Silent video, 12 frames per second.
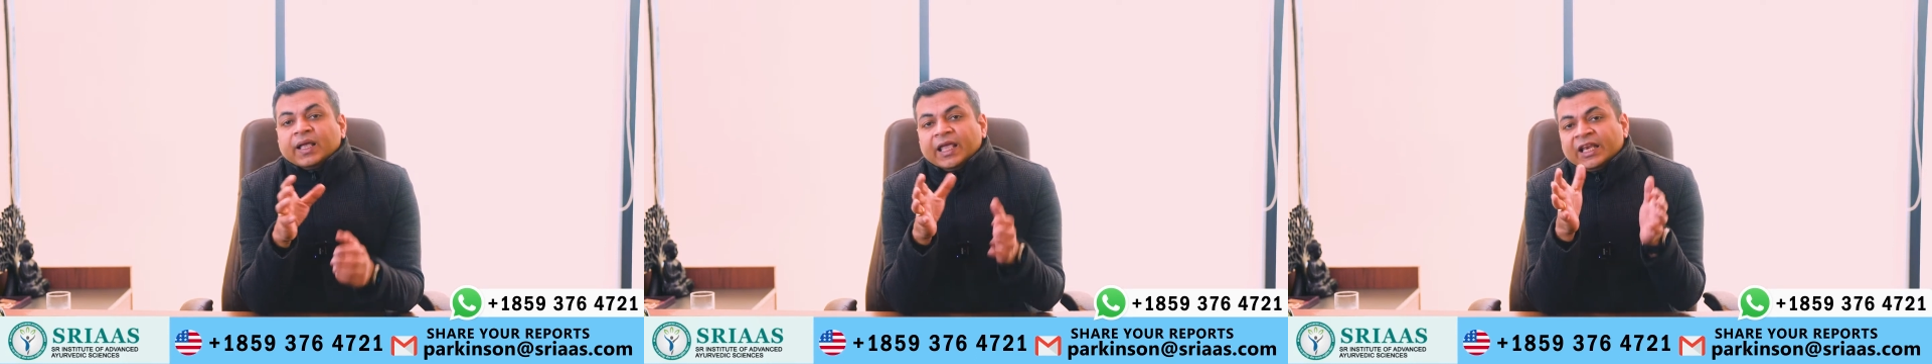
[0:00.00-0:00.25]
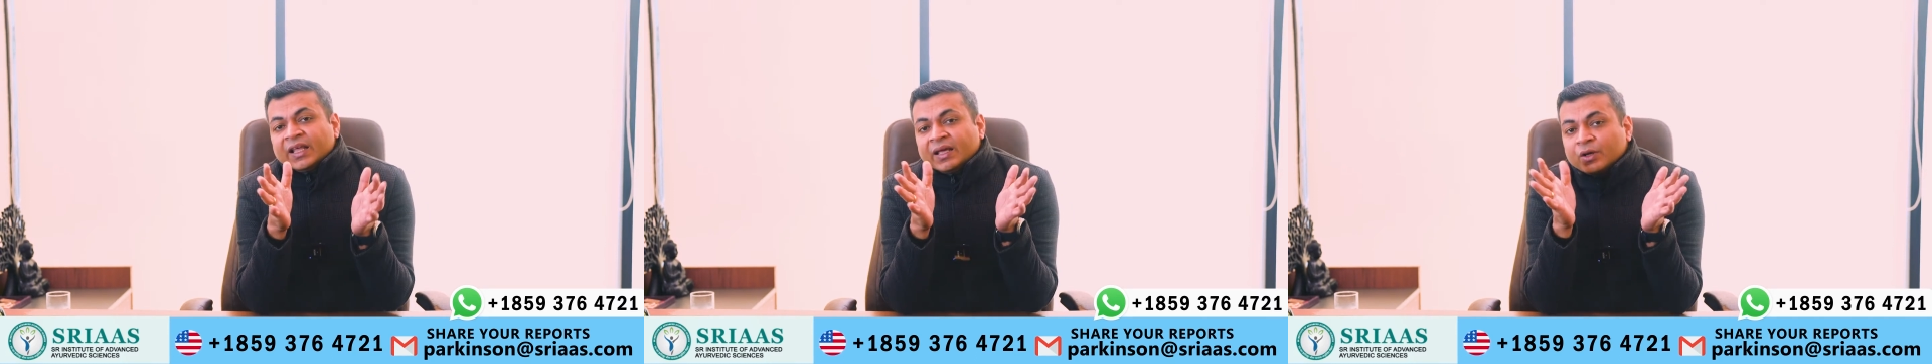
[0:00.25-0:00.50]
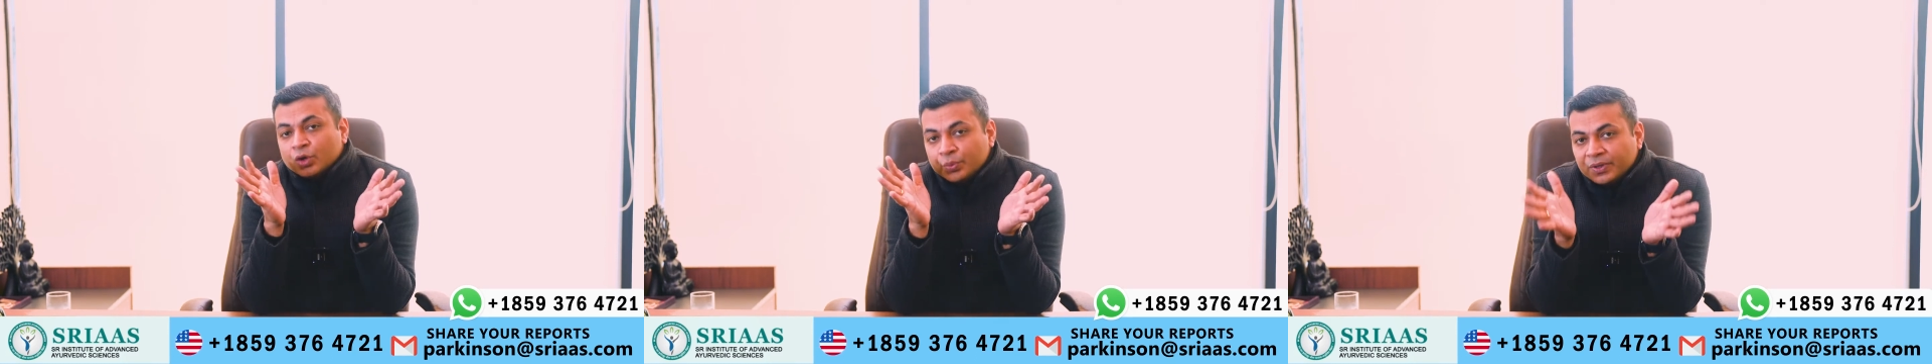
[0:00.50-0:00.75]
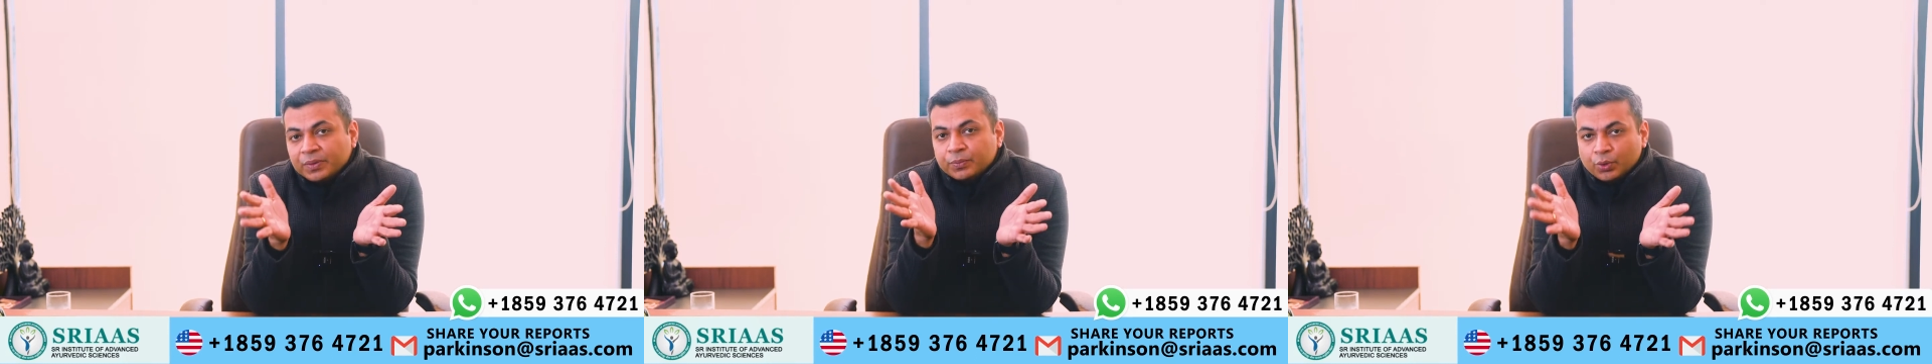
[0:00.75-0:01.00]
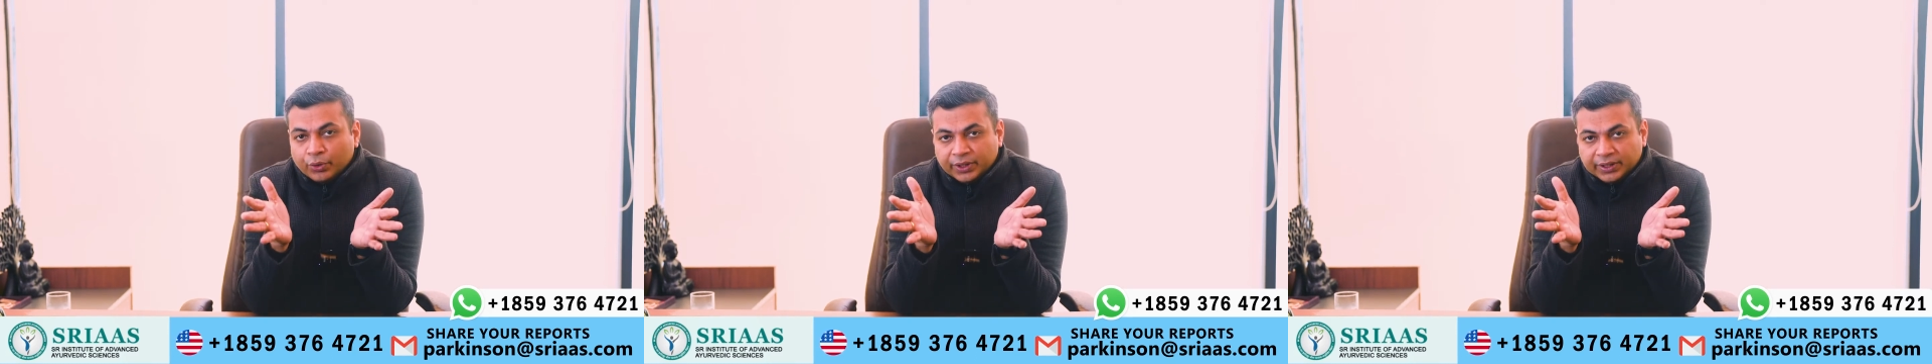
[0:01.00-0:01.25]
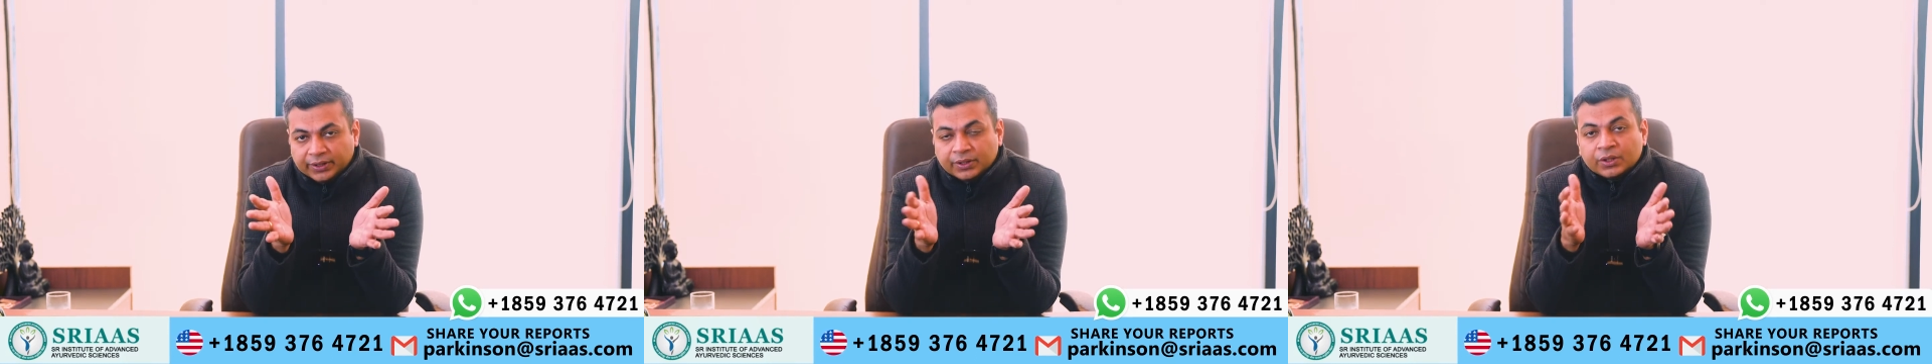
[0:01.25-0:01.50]
In a human
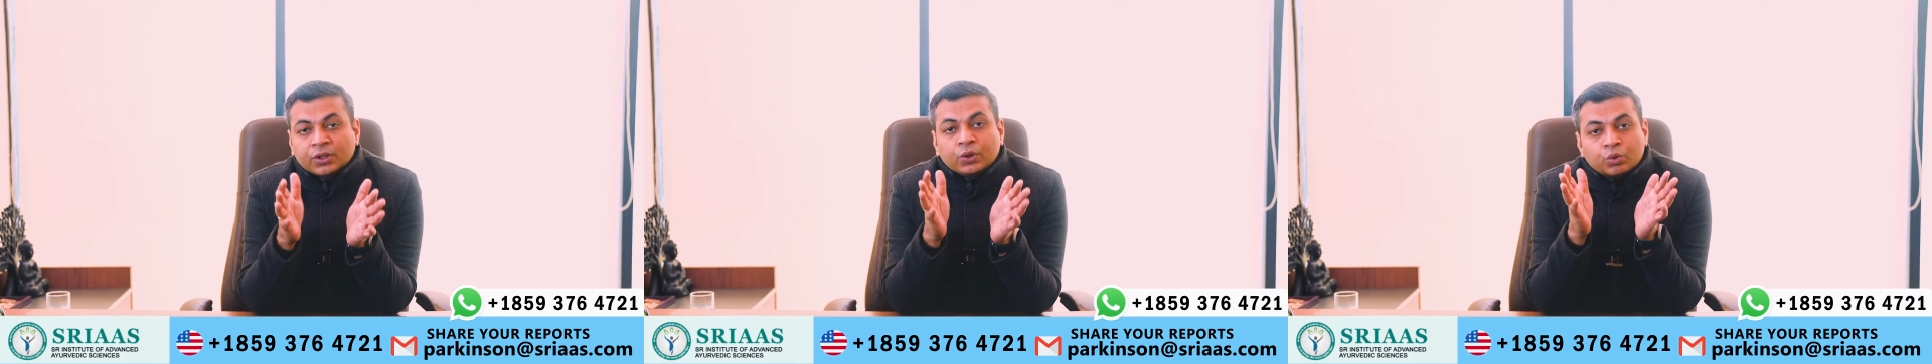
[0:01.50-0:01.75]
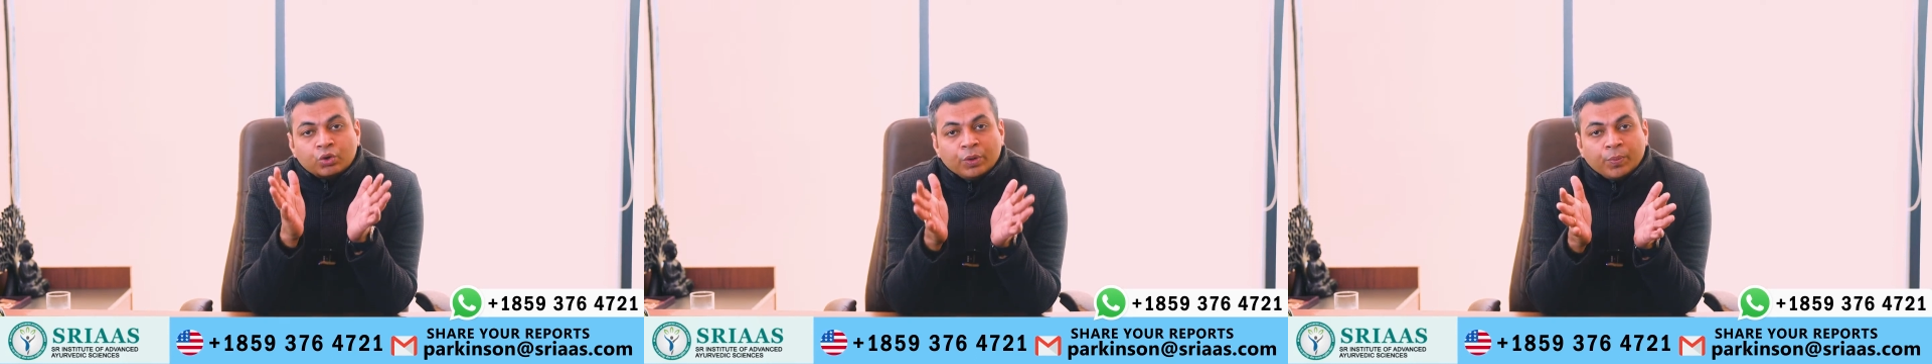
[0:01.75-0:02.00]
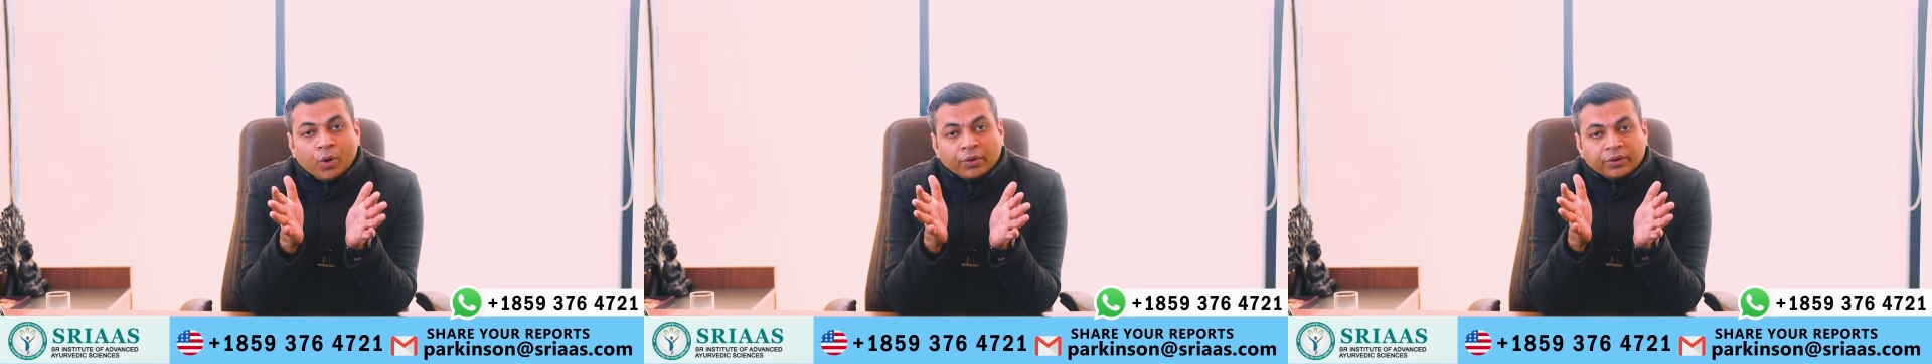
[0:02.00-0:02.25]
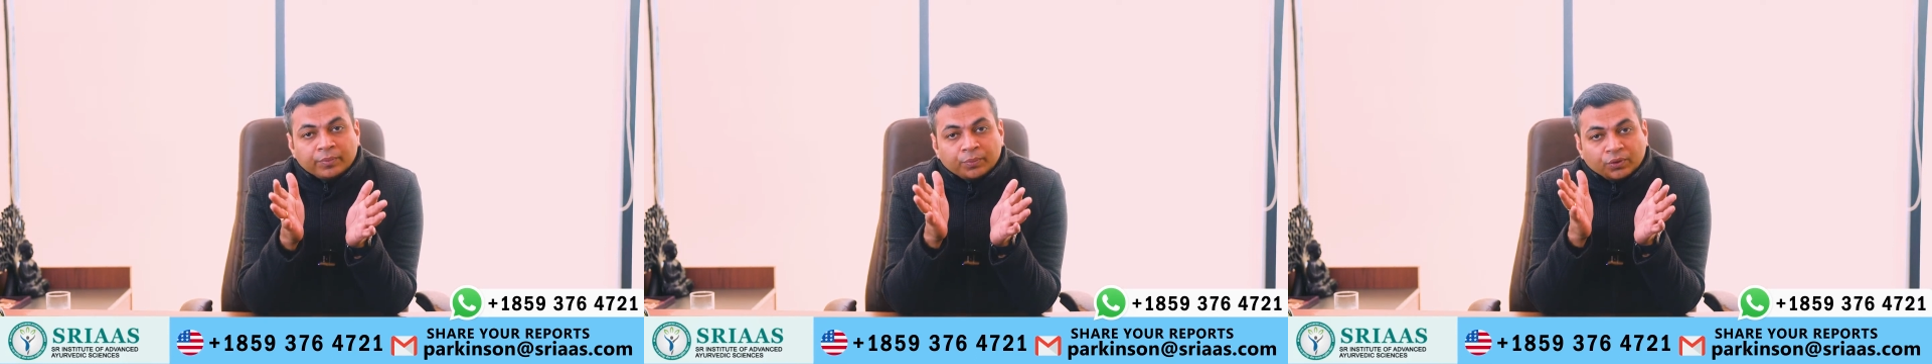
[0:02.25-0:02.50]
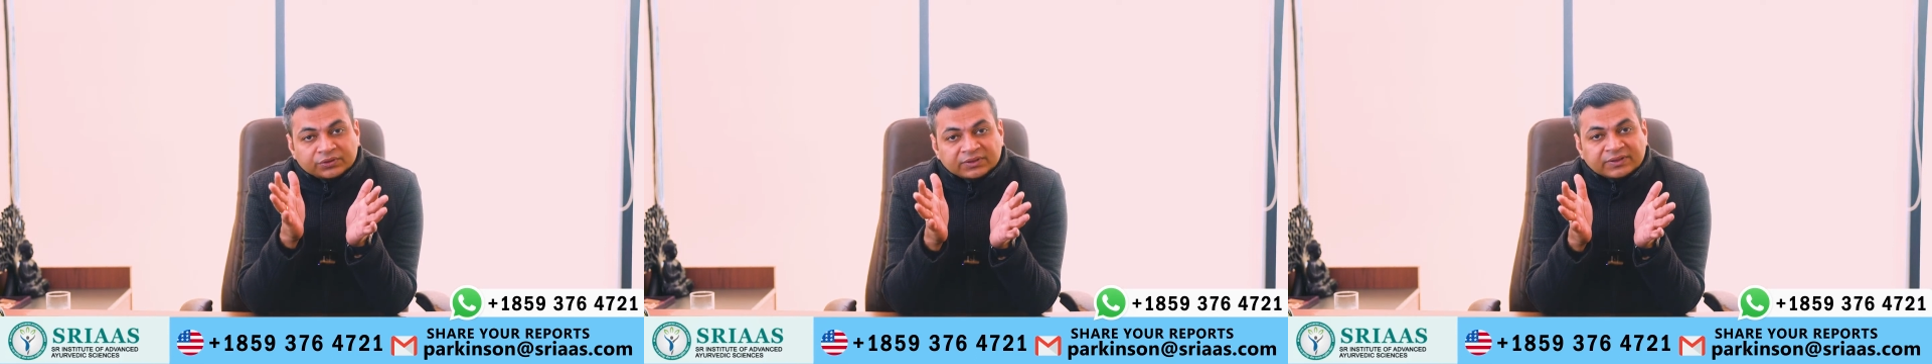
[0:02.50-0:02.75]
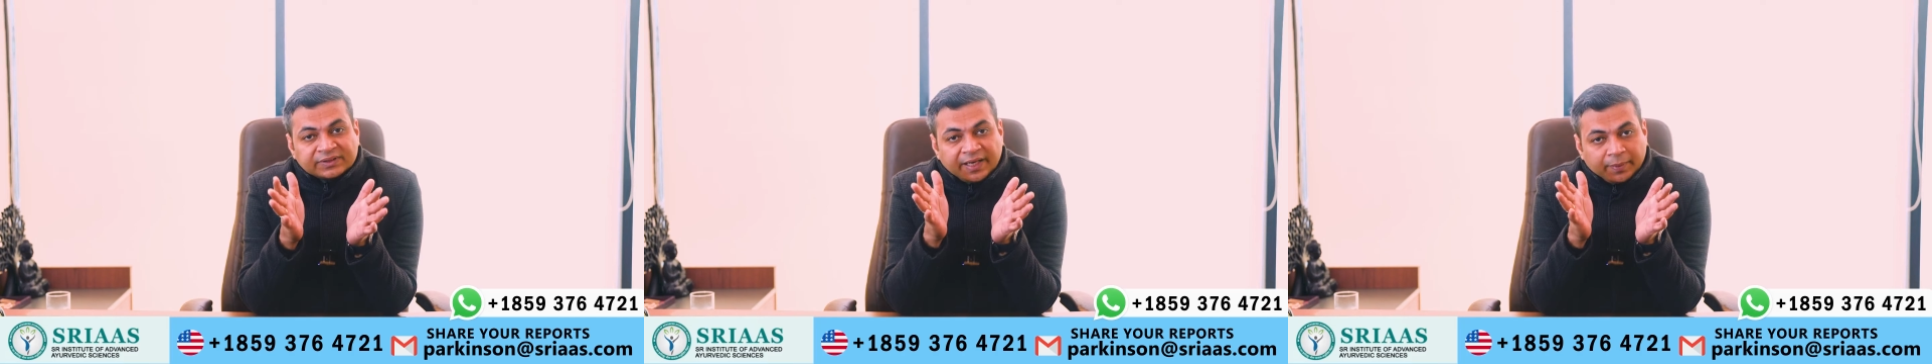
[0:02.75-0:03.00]
body, two important
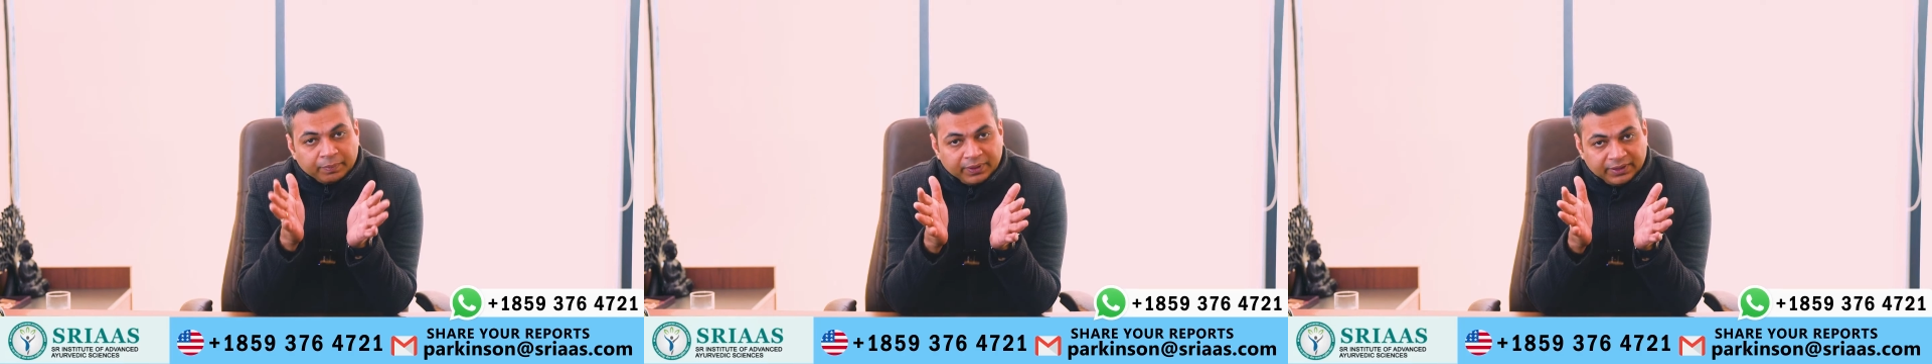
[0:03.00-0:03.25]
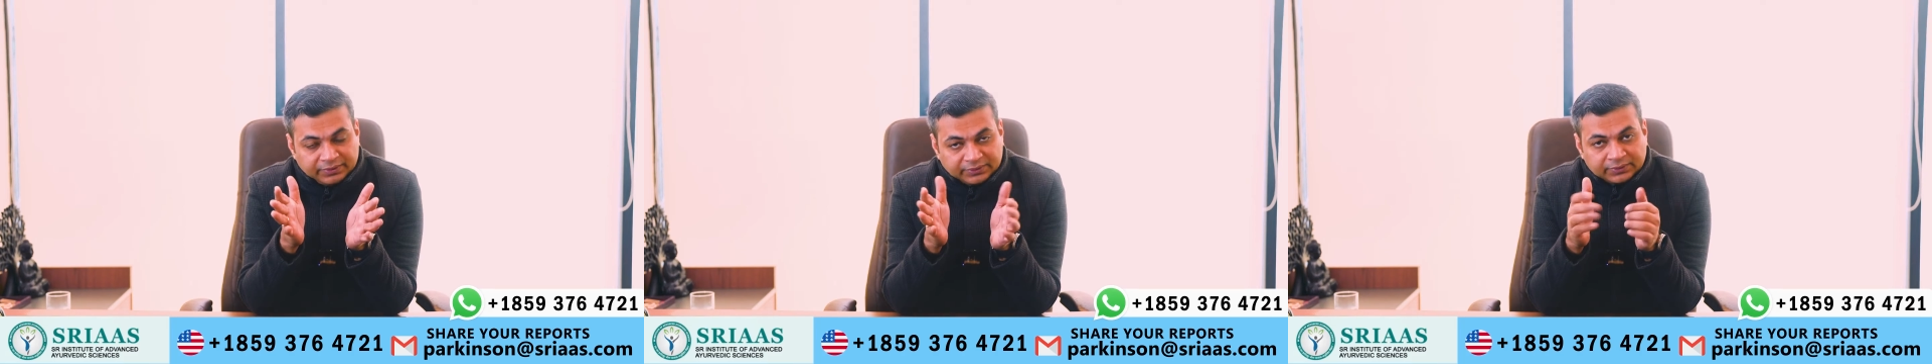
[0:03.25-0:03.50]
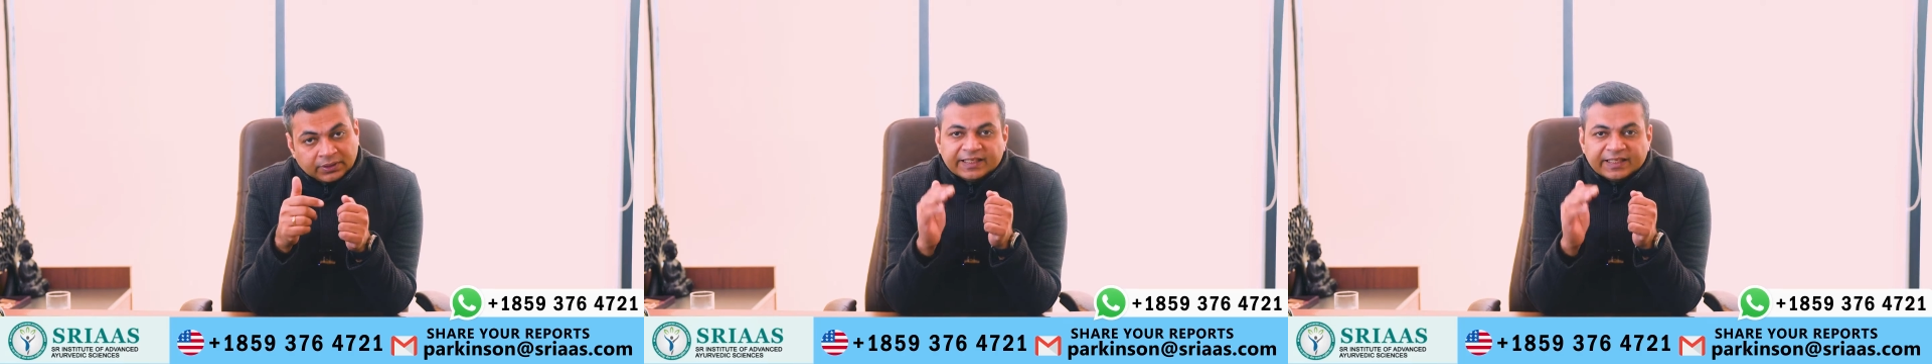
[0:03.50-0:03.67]
processes take place.